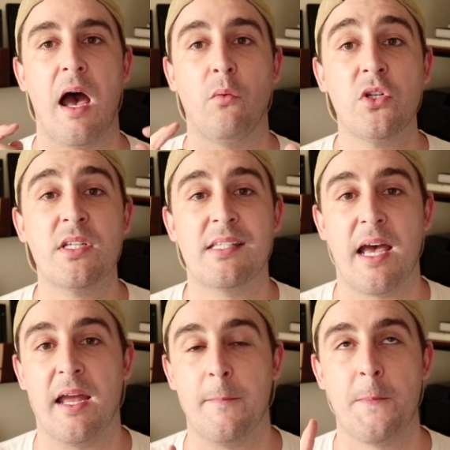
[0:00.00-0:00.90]
I would just
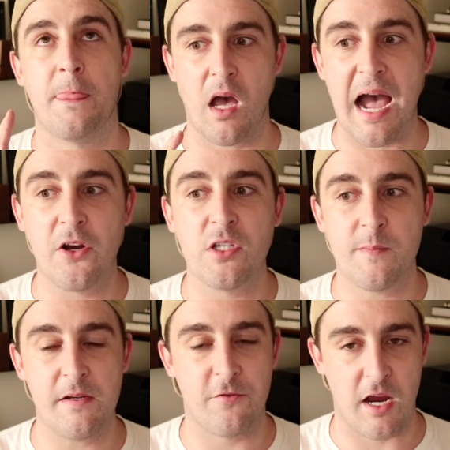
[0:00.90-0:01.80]
say, I don't
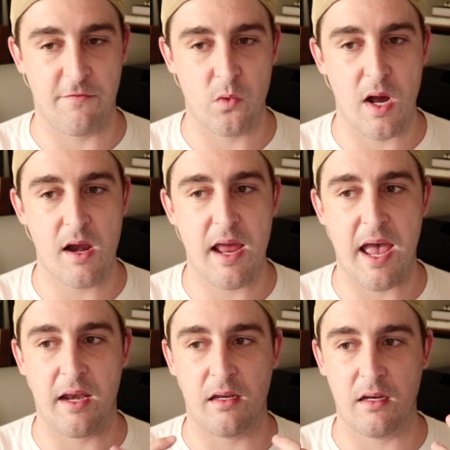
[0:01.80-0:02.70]
speak for everyone,
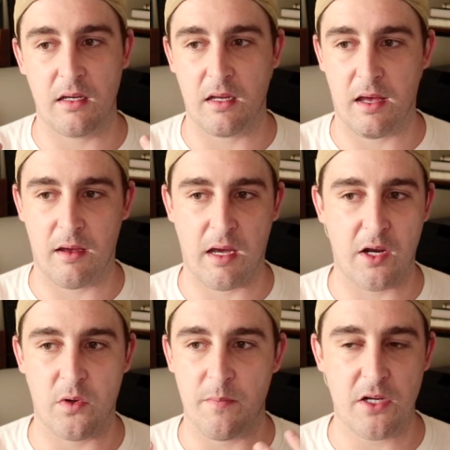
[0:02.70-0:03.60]
and I
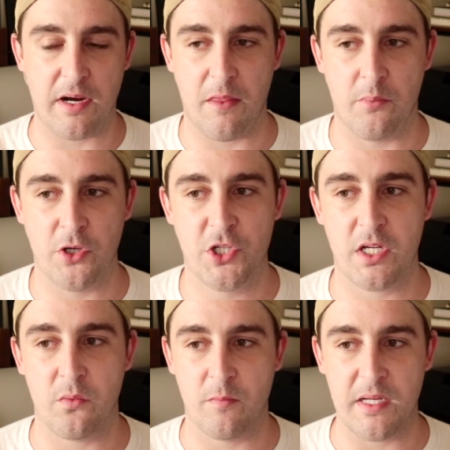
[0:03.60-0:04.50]
don't want to beat around the
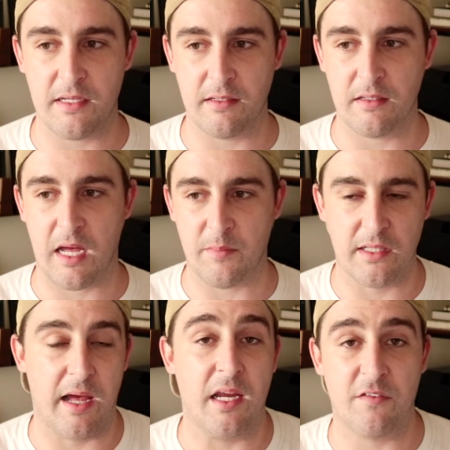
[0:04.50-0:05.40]
bush. I'd be
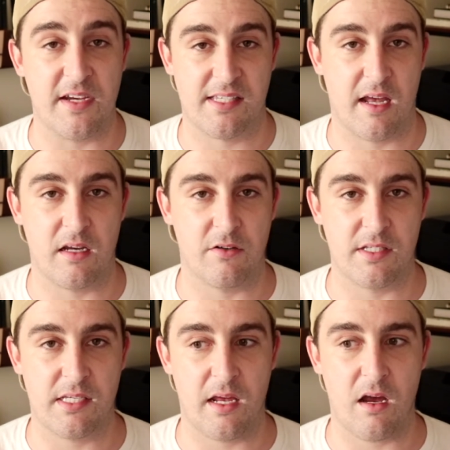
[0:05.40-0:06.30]
lying if I sat here
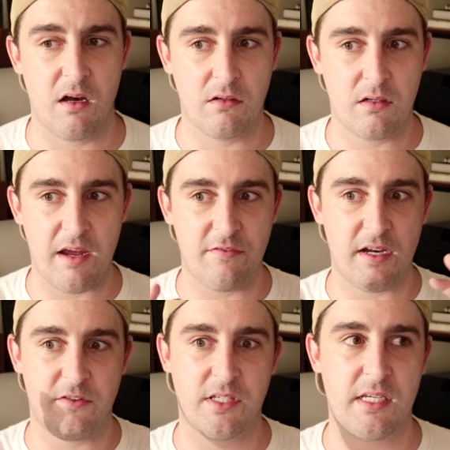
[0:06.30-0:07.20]
and said, oh, I've
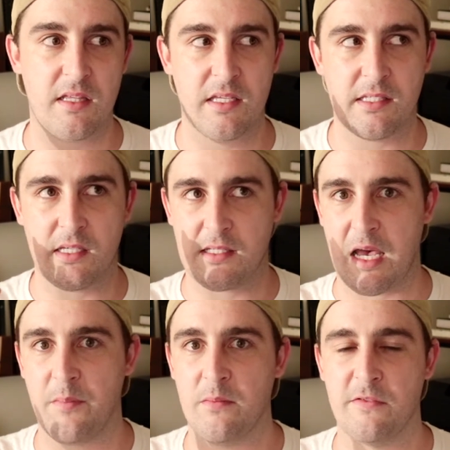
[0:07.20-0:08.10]
never seen these things
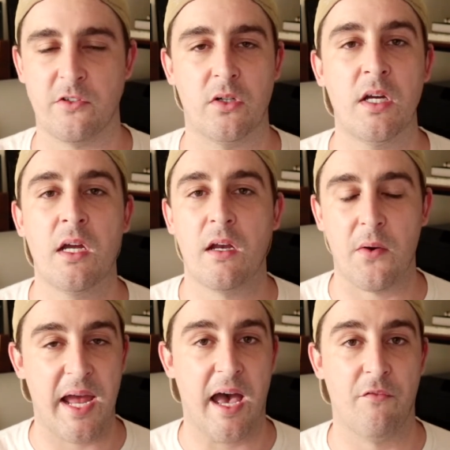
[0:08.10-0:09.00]
happen before.
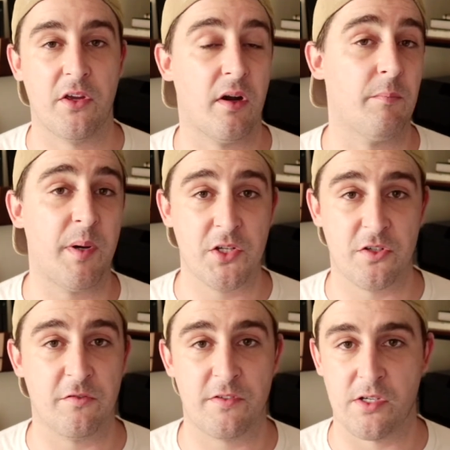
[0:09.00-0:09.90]
No, I have. There are a bunch
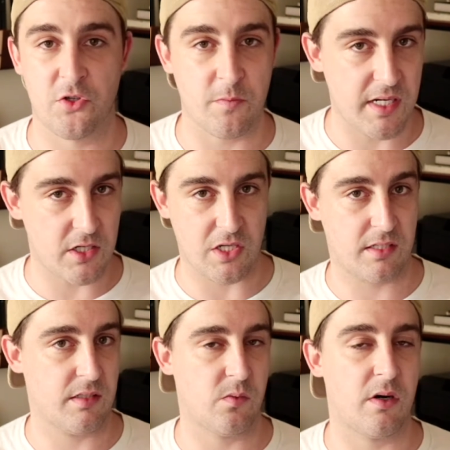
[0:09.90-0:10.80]
of social media
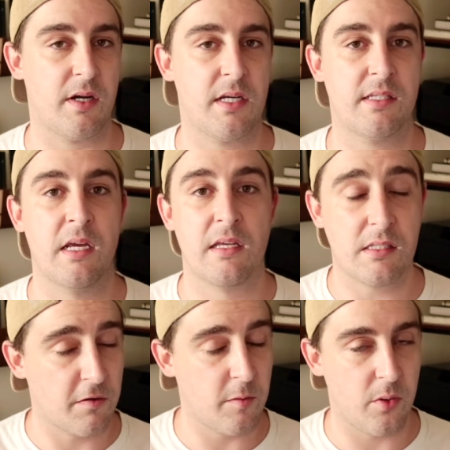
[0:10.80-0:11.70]
justice warriors,
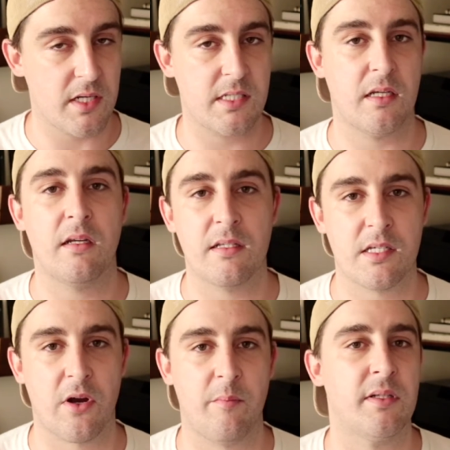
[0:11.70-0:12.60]
self-appointed
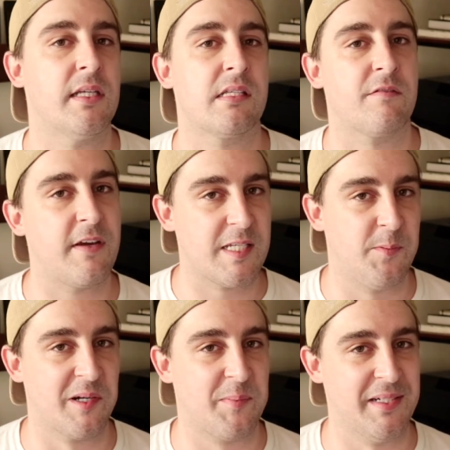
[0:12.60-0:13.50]
Instagram police and
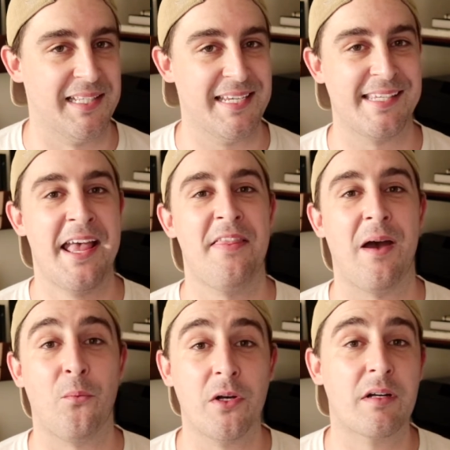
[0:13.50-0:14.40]
Facebook police
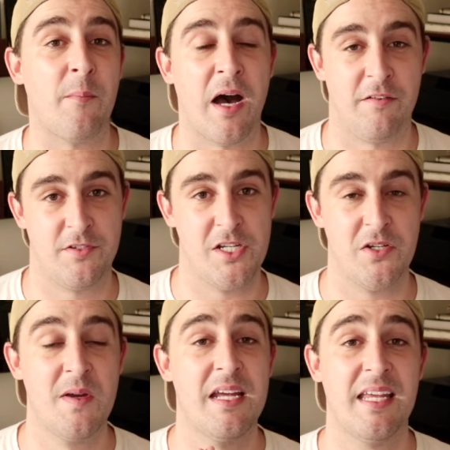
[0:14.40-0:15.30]
that will come after
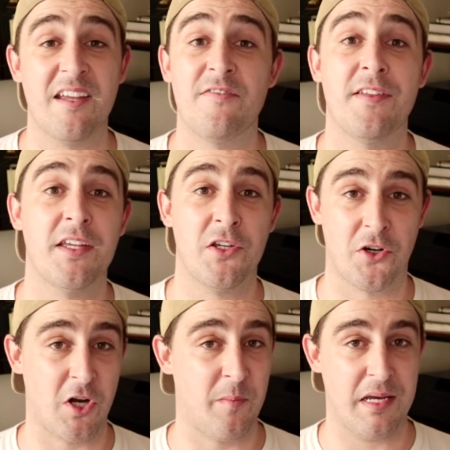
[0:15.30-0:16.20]
you if
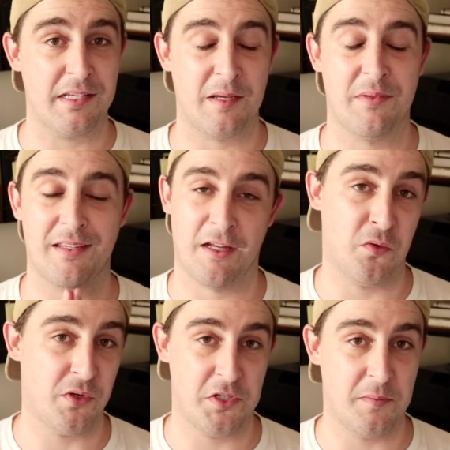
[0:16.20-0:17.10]
you're copying something they
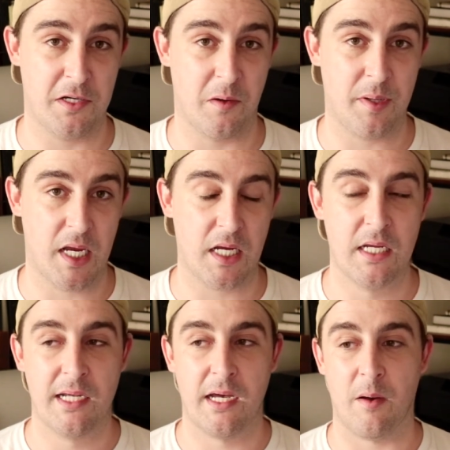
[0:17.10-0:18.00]
don't want you to be copying.
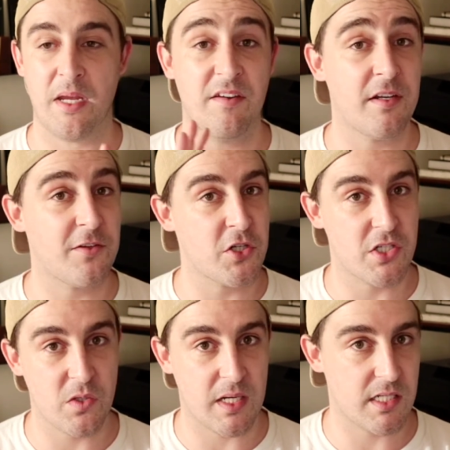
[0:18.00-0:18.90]
Even if you're
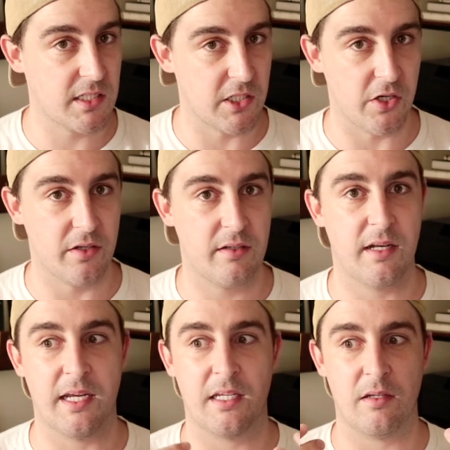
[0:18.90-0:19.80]
just doing it to learn,
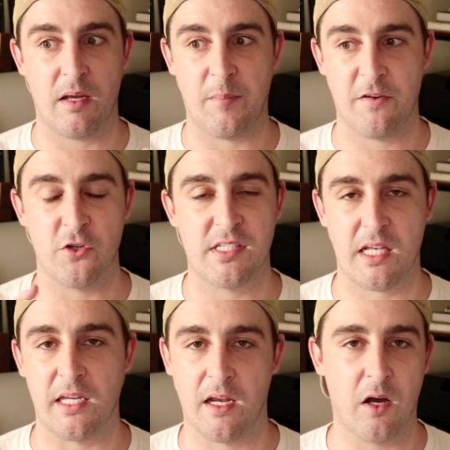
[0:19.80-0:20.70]
if you're
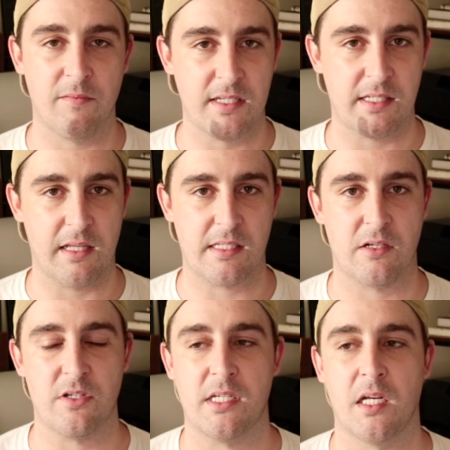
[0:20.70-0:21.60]
selling it, obviously that's
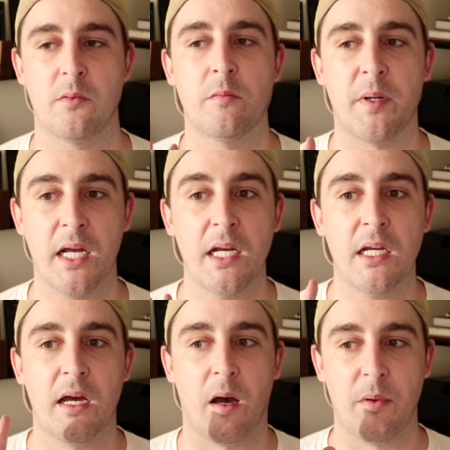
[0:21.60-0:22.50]
understandable, but
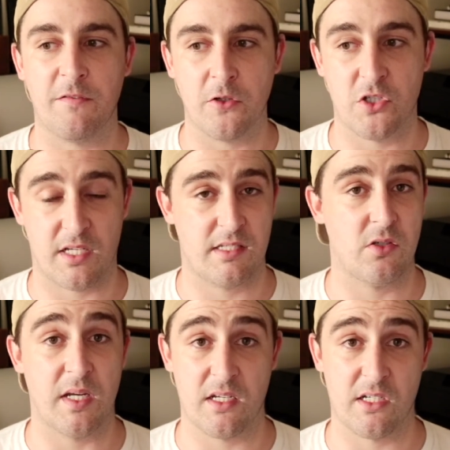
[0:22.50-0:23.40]
if you're just
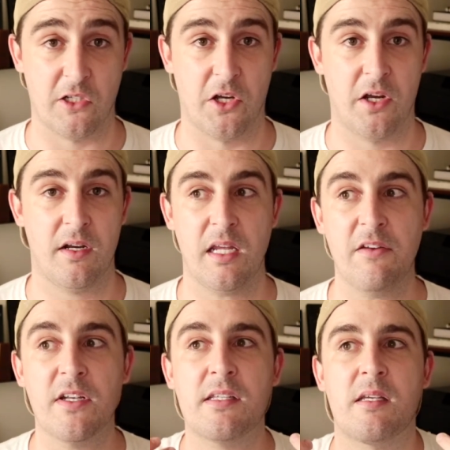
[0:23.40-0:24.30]
doing it to learn,
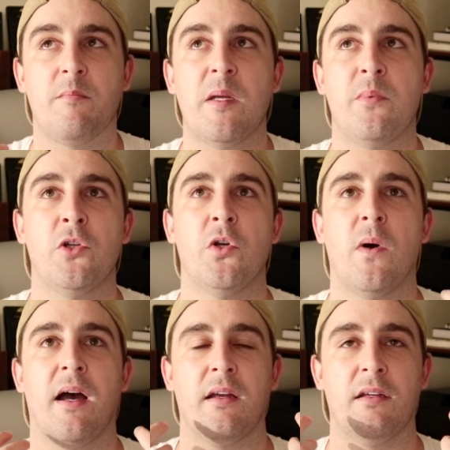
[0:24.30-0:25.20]
even some people who
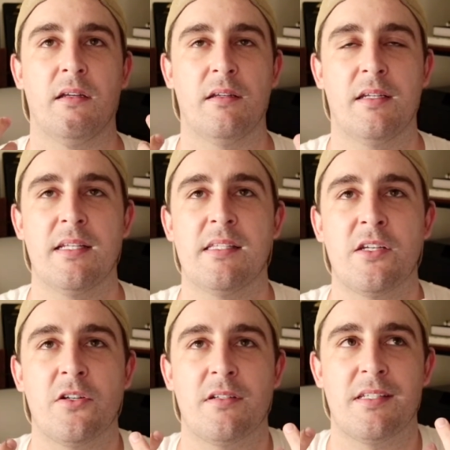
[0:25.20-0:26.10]
are
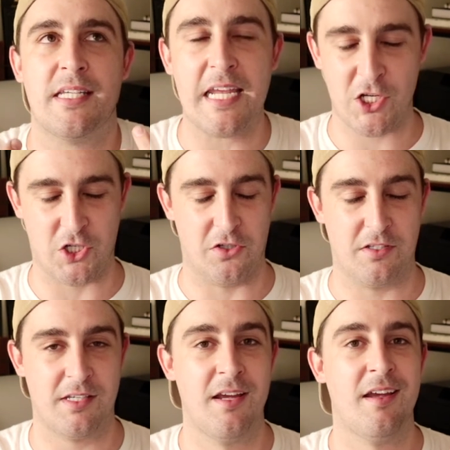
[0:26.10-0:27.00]
considered
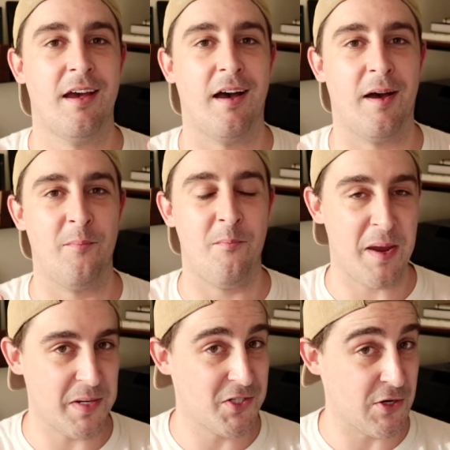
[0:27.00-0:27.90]
teachers
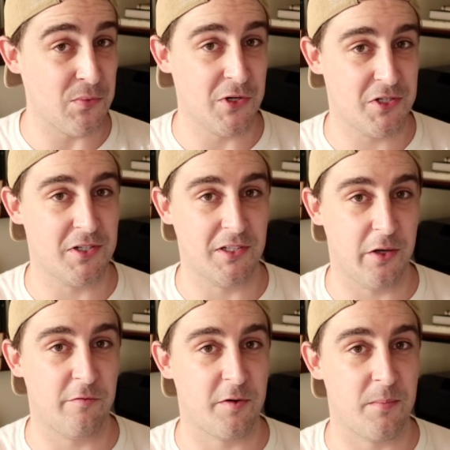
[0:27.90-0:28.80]
maybe don't want you to
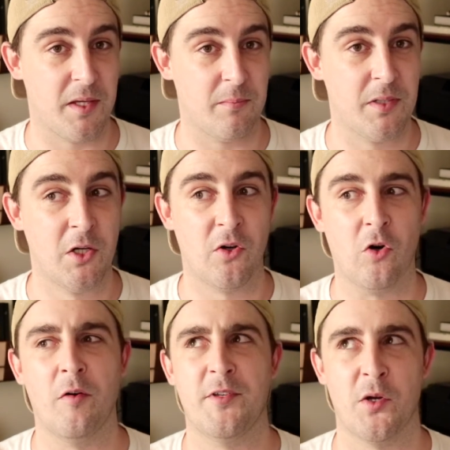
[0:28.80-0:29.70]
learn from them
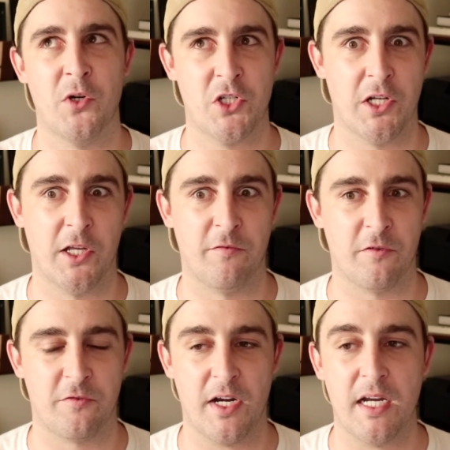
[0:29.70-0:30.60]
or don't want you to learn
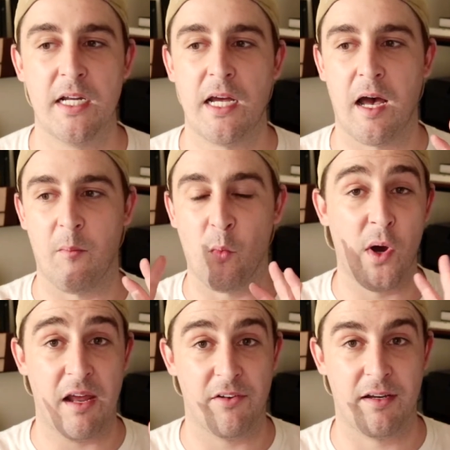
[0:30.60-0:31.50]
for free.
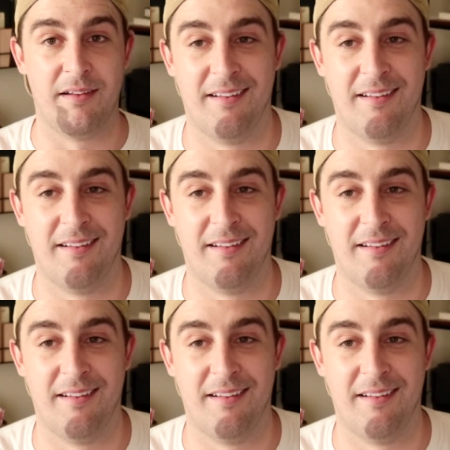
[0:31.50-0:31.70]
Whatever.